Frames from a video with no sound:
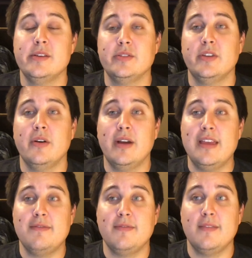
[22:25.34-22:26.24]
So
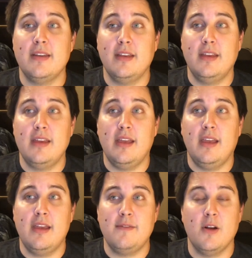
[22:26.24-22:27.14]

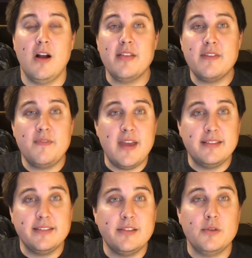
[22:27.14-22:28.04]
if you're on the
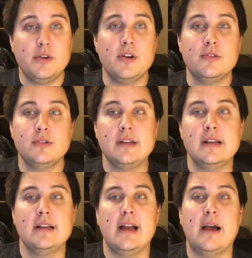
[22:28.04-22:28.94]
fence, don't know,
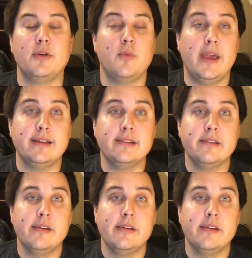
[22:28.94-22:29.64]
I would wait.